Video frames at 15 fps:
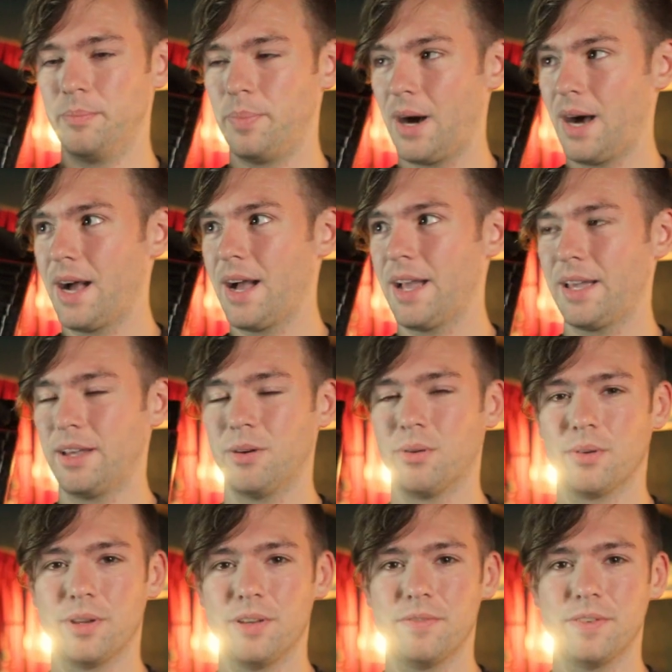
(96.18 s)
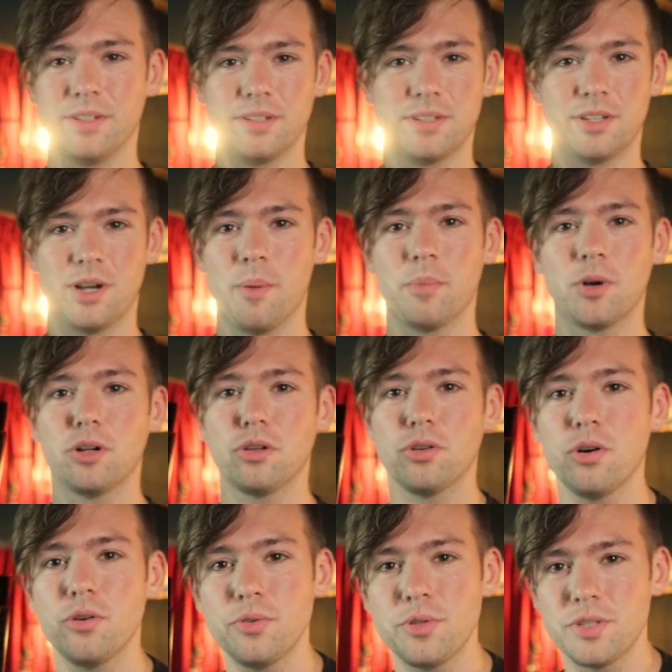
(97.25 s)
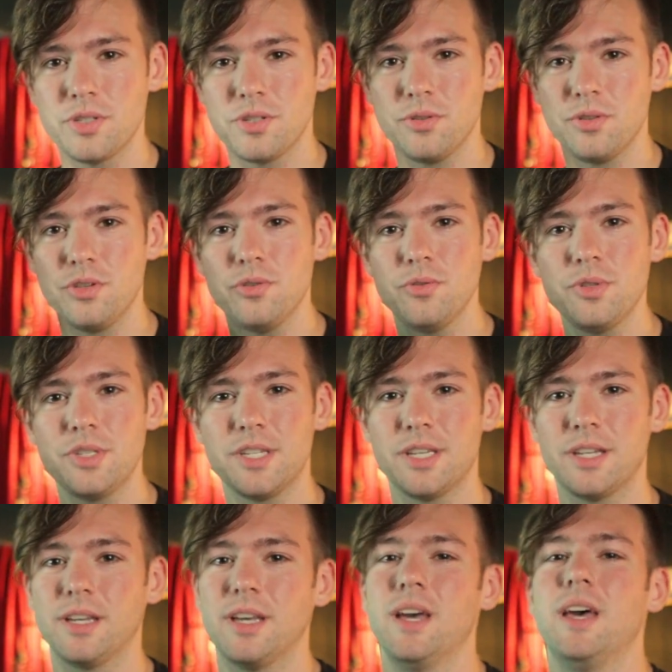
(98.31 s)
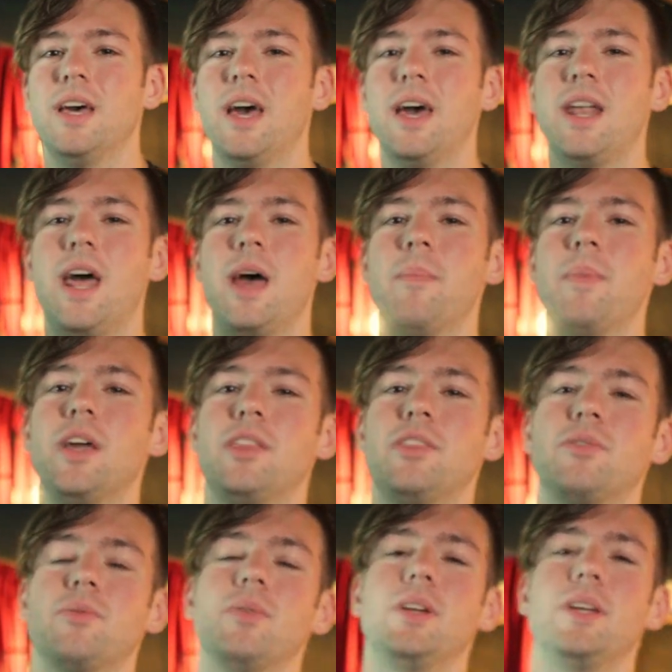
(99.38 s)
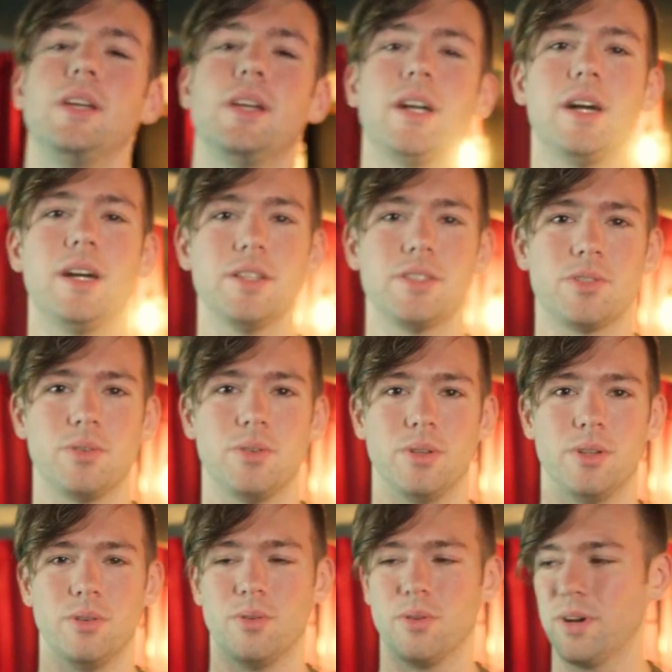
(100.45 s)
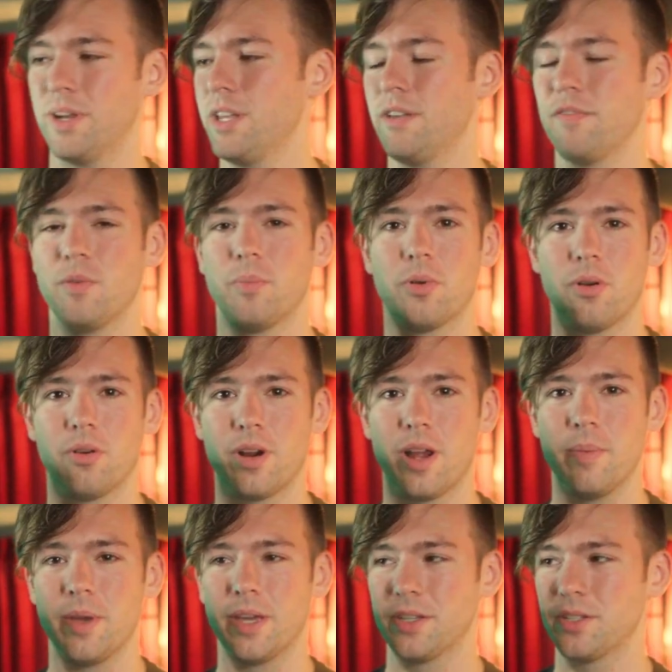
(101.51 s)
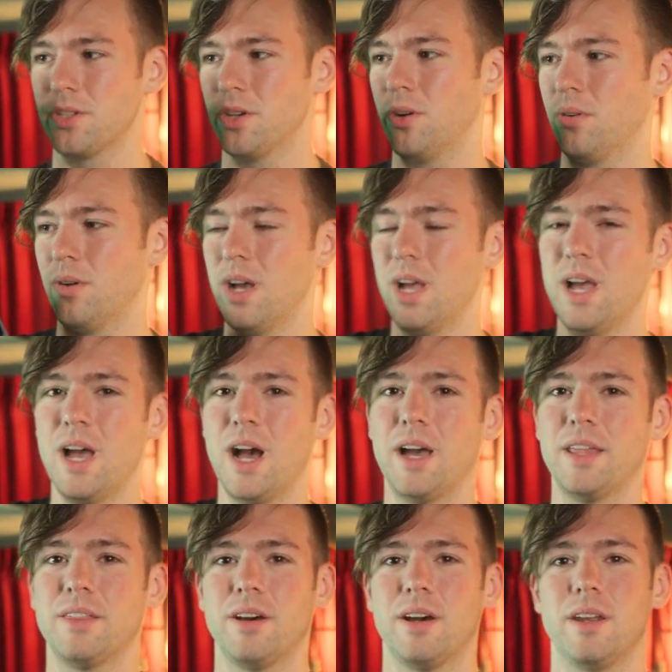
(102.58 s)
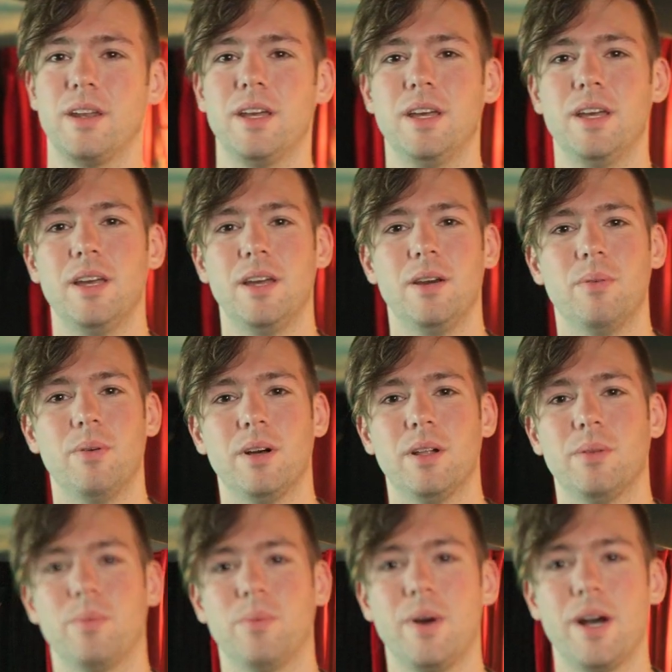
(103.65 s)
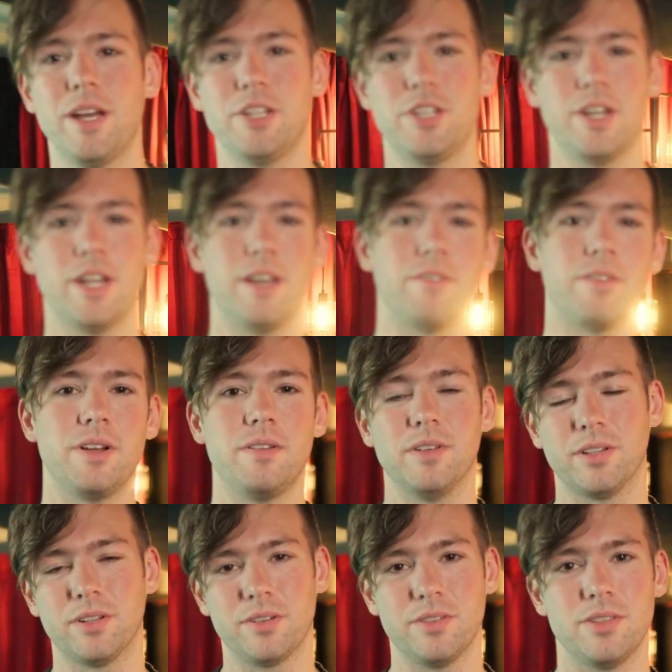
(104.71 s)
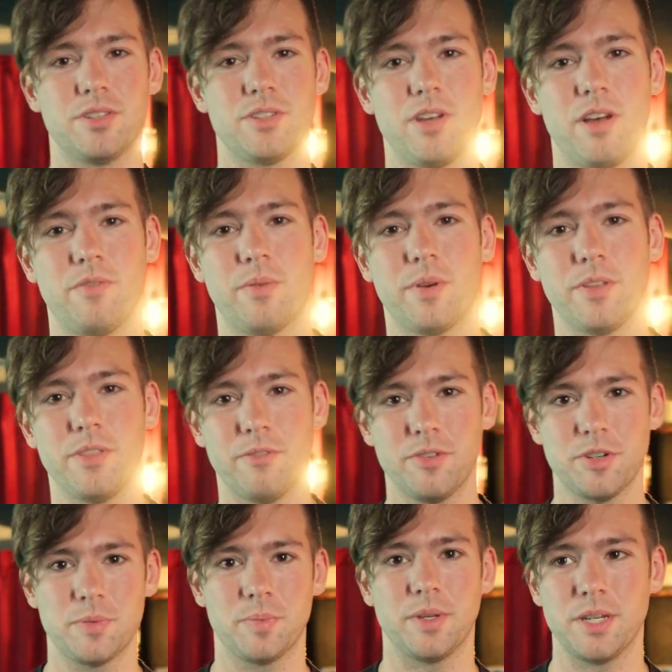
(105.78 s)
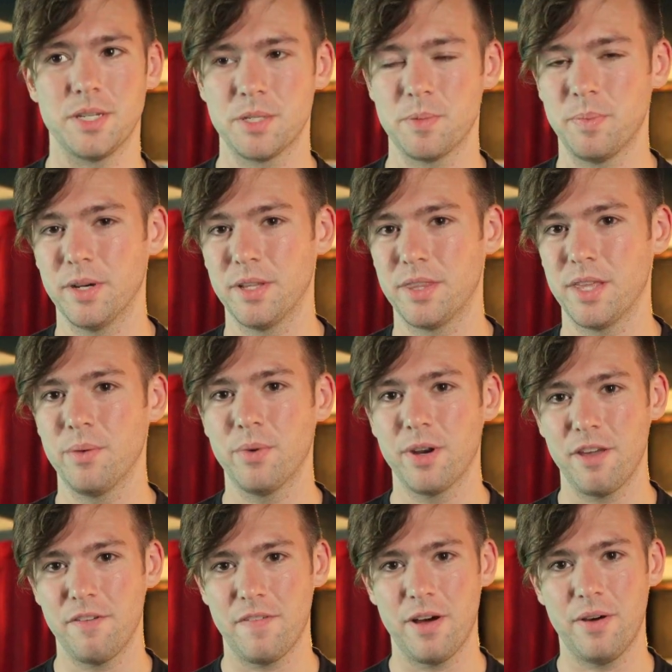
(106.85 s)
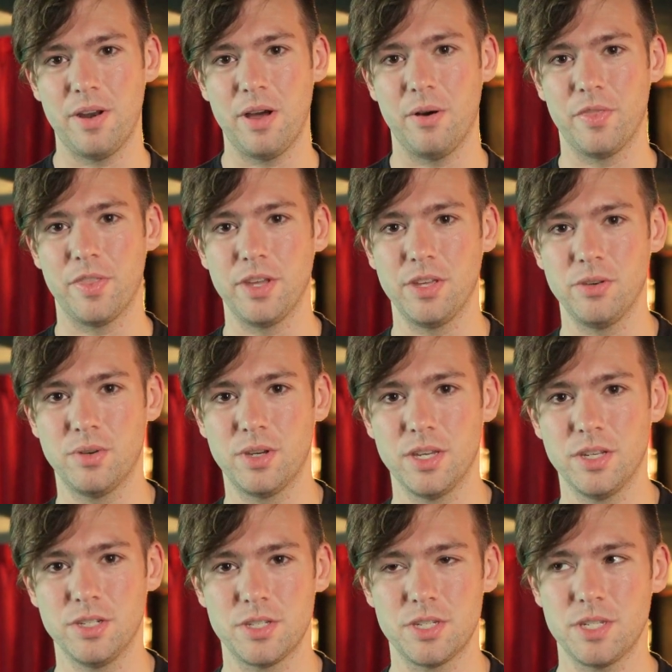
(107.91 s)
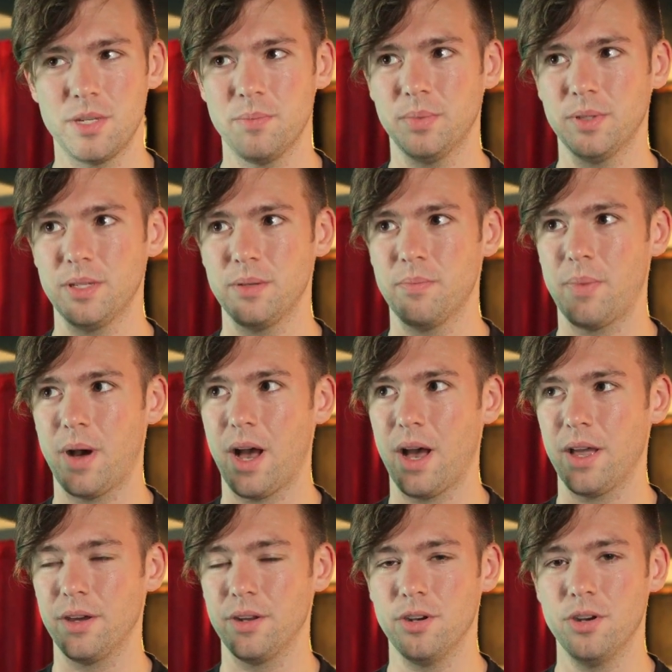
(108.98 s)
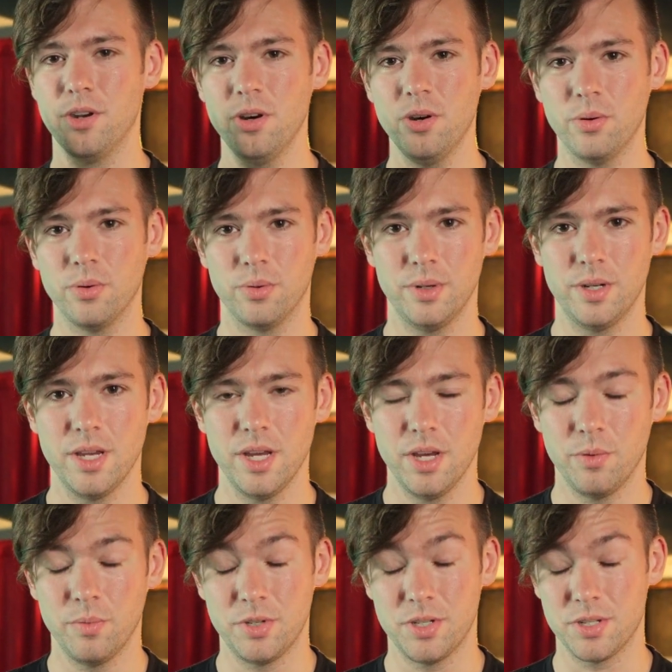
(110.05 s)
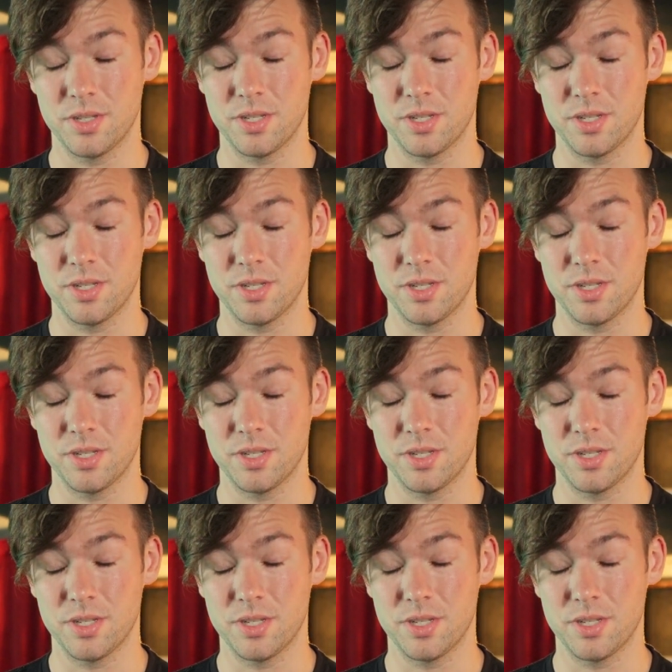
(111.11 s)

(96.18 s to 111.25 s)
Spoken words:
buy or even come close to using an MA3 console or any of the programming. So I thought, well, why should I ever even learn the software in the first place? But then when I found out that you can simply buy a node, which is